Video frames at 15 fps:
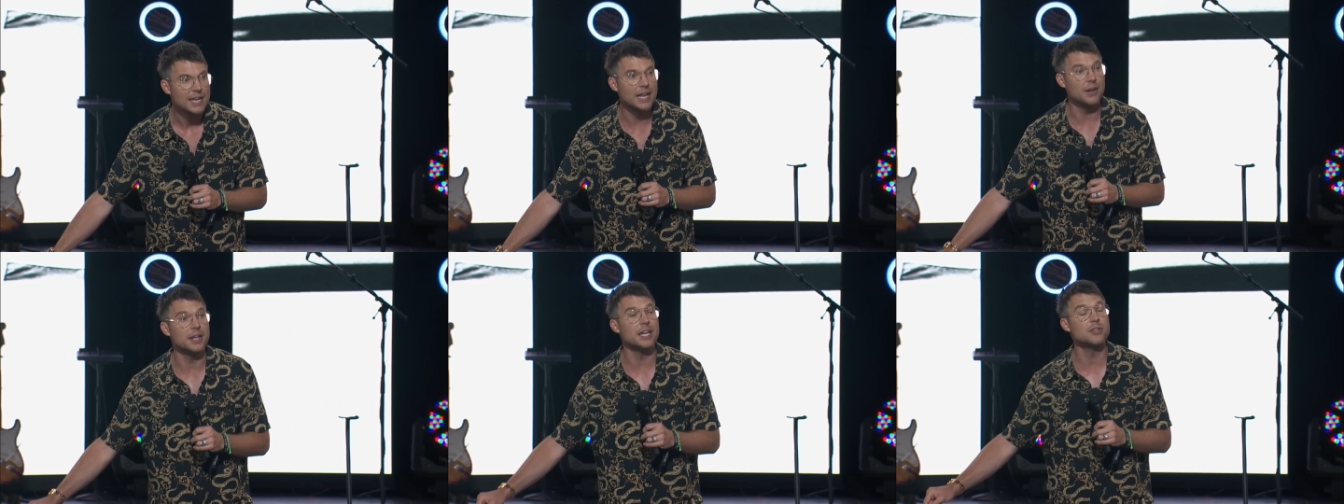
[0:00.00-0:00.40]

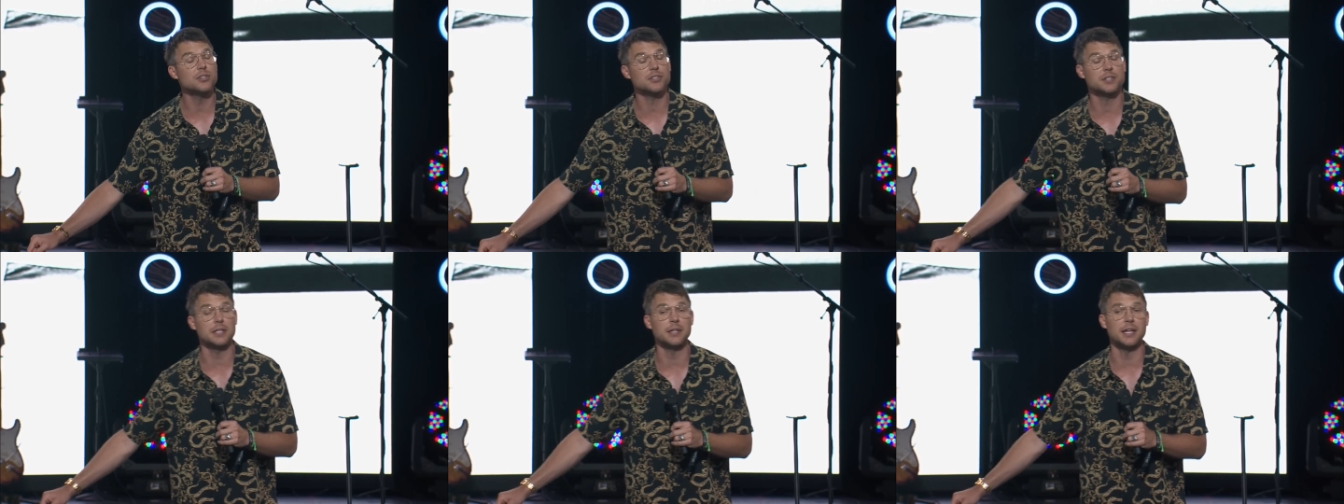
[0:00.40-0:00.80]
Now,
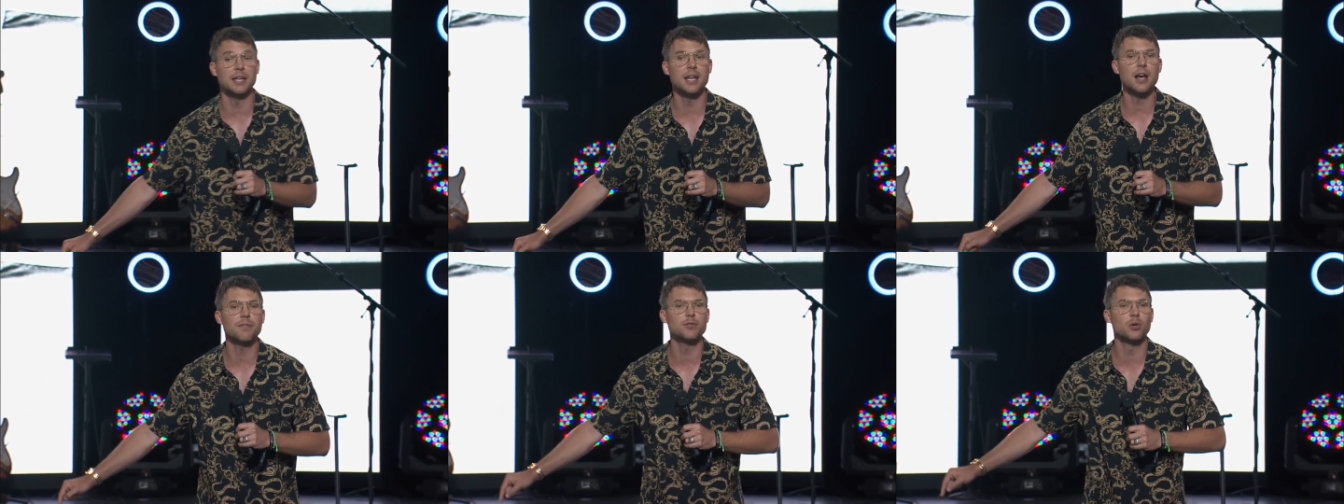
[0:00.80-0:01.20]
interestingly
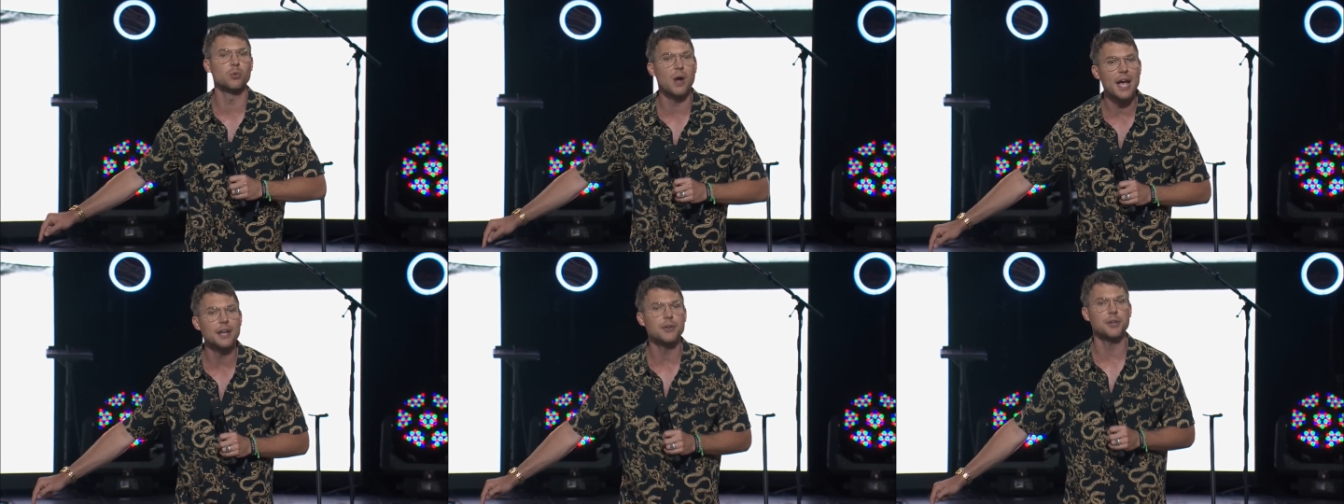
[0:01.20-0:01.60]
enough, the
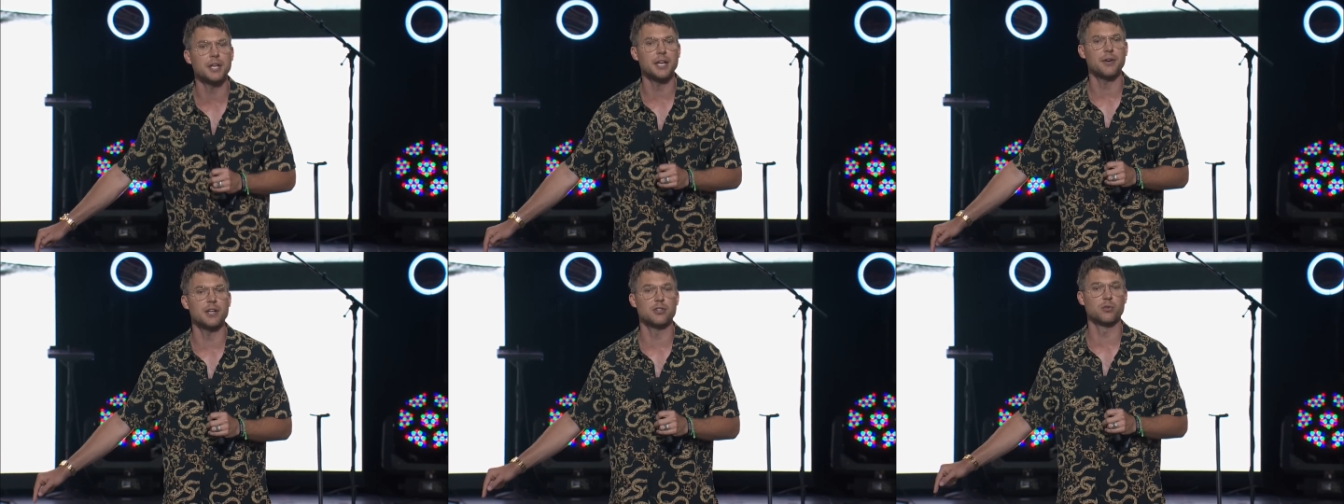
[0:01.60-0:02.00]
writer
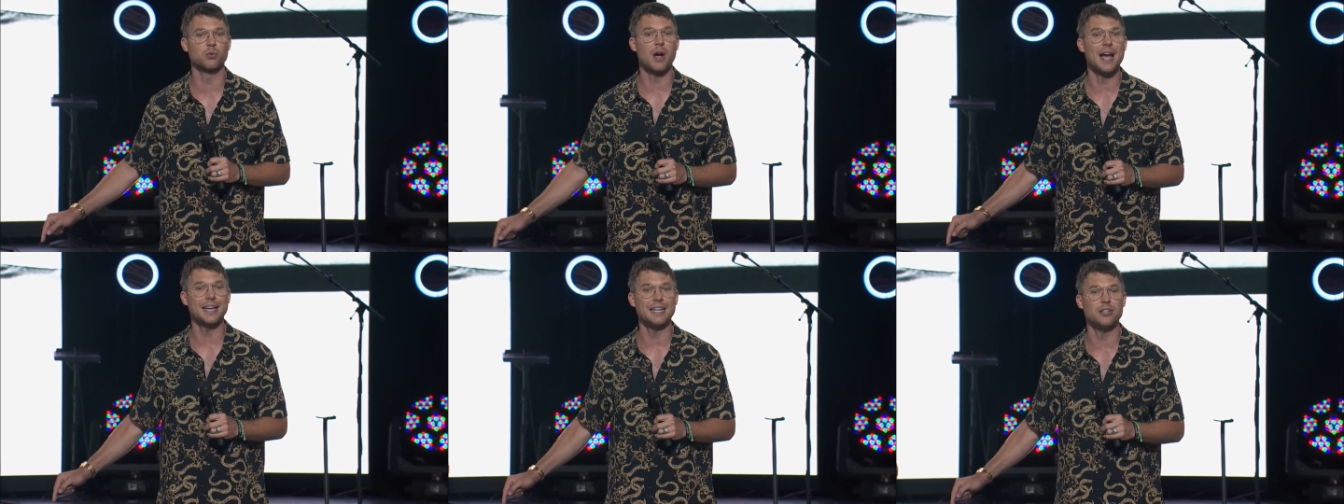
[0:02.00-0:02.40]
here is
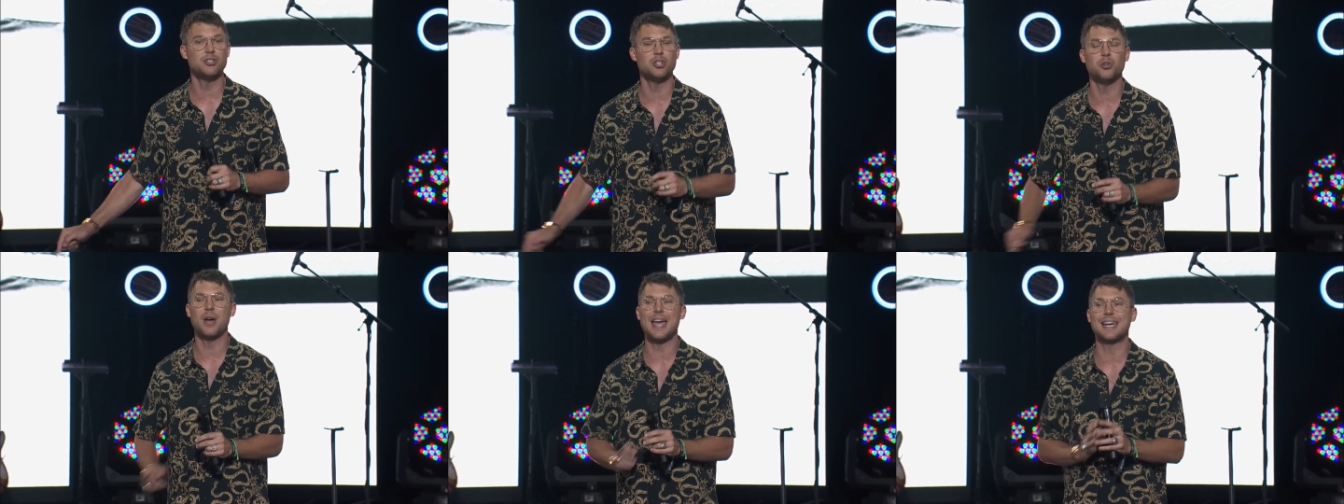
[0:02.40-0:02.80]
writing
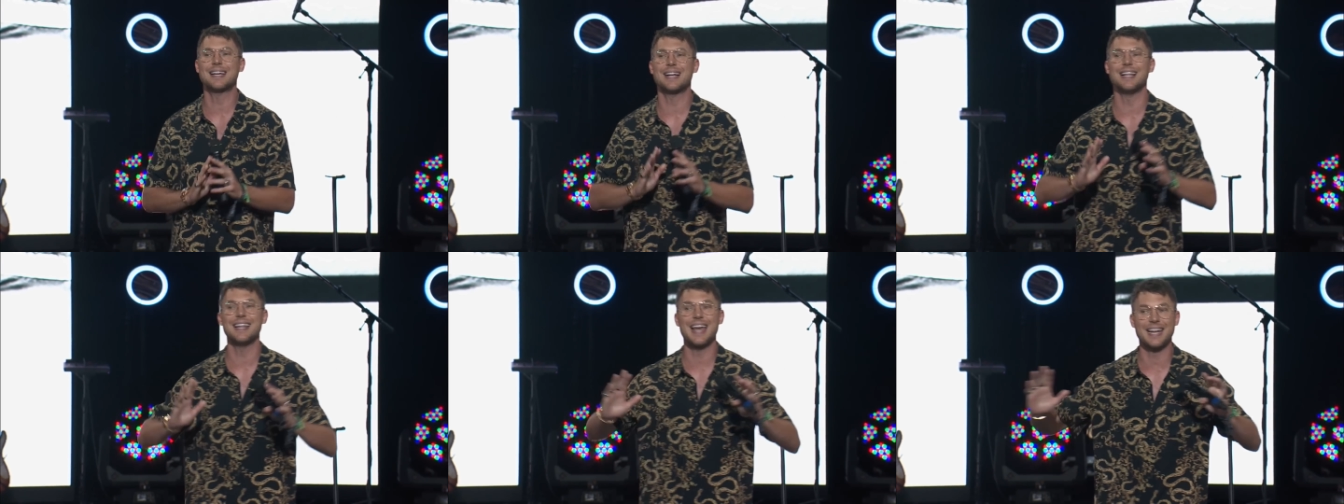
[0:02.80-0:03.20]
to a
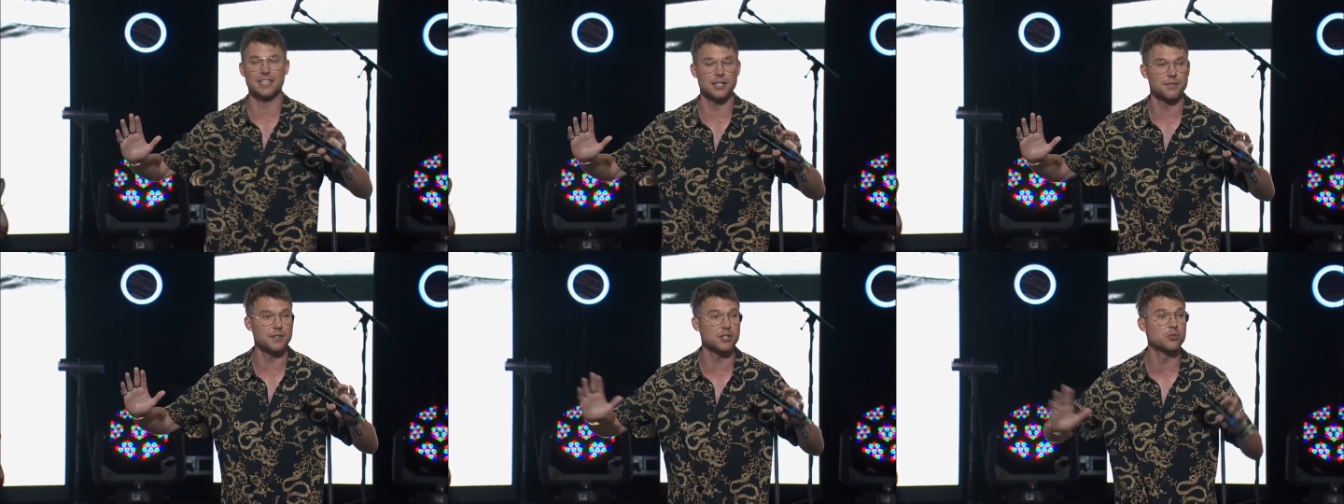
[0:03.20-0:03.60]

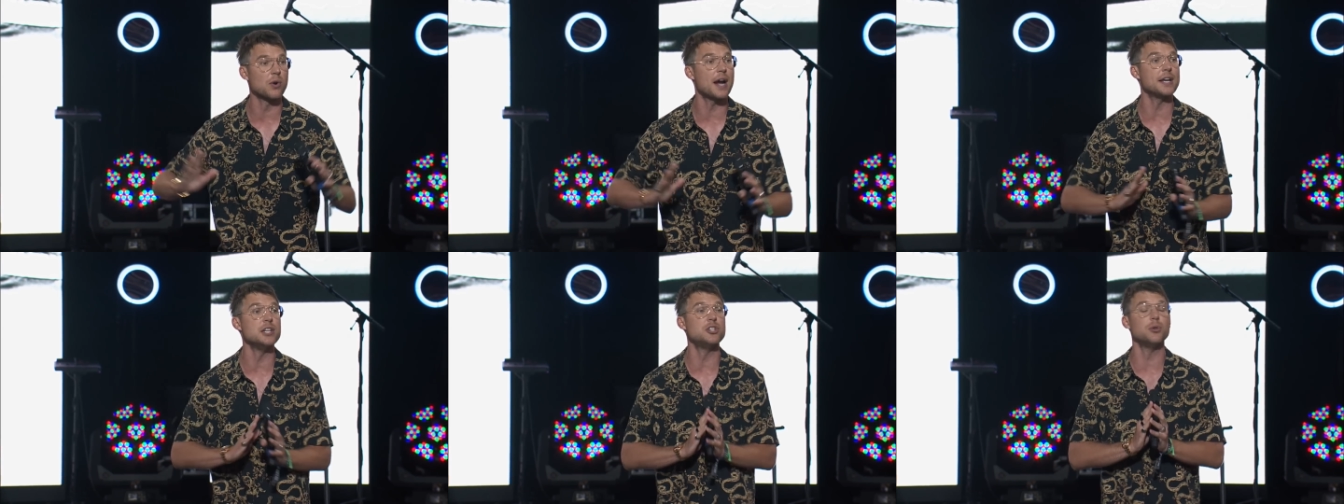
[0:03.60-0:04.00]
collective, he's
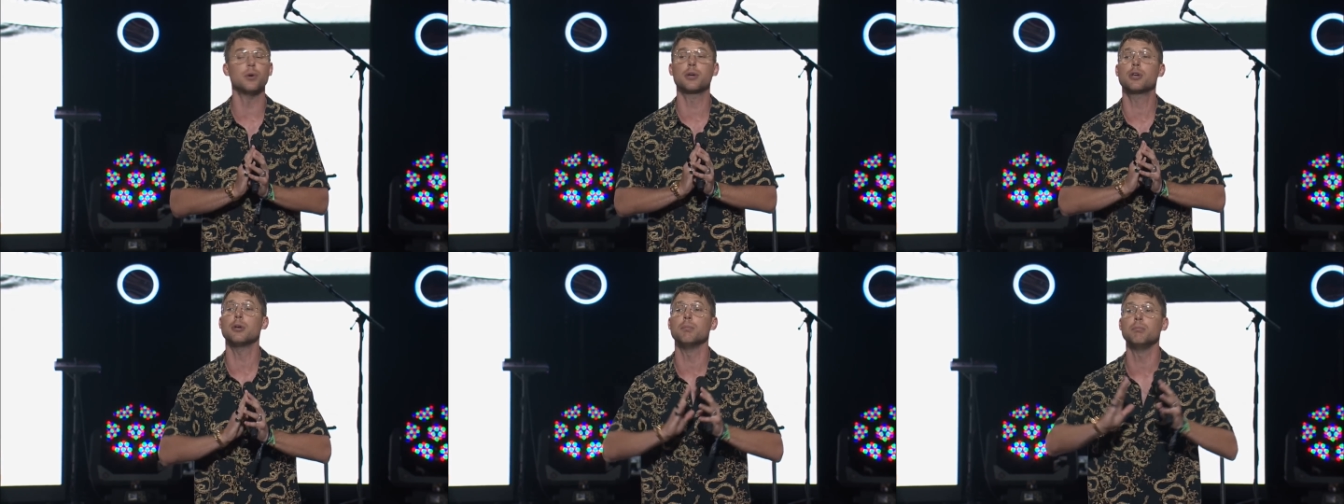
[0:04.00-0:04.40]
writing
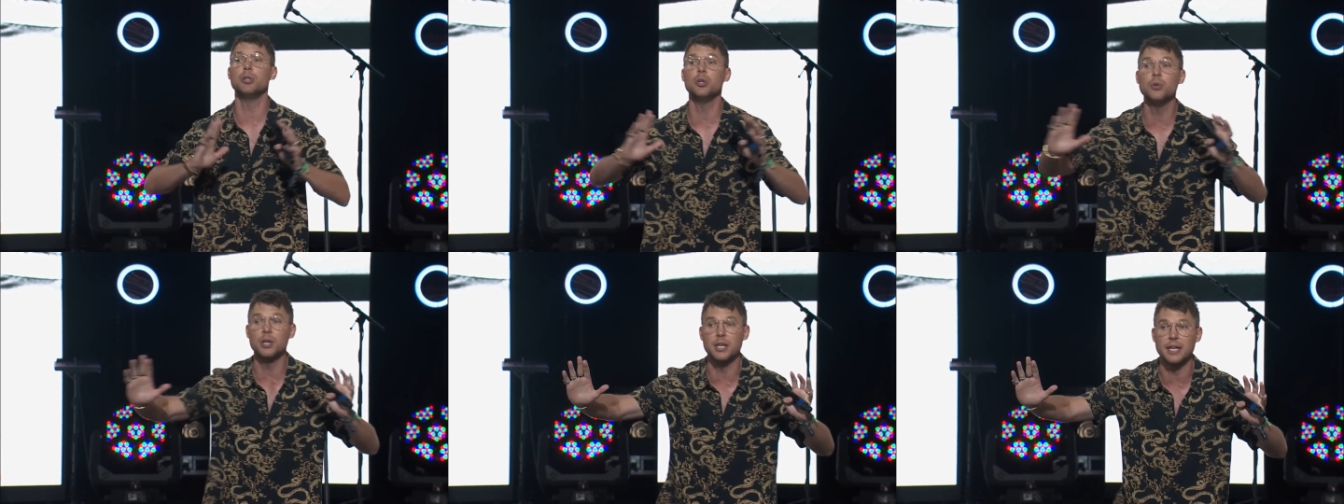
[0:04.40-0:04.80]
to a
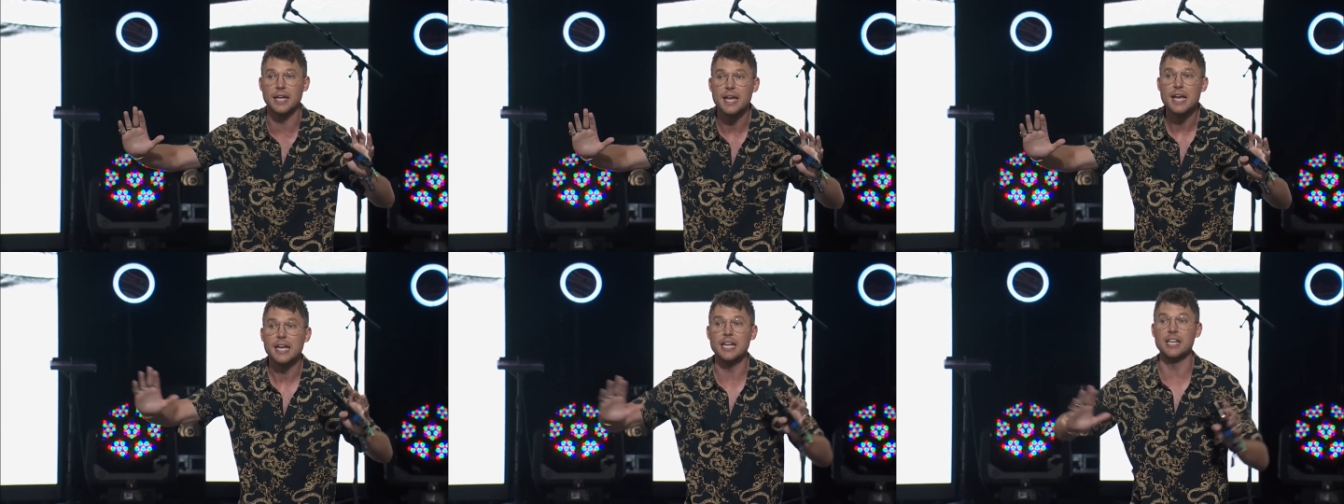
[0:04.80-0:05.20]
community.